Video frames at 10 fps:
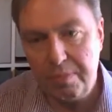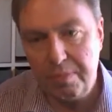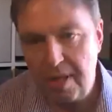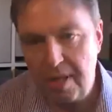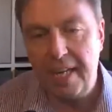
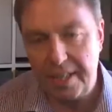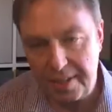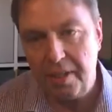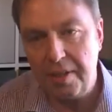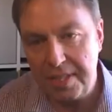profile and
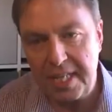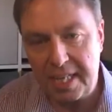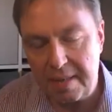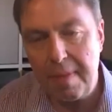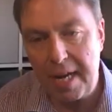the content. I
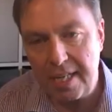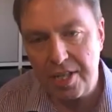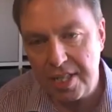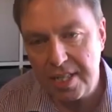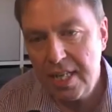can
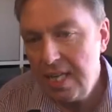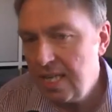manage it.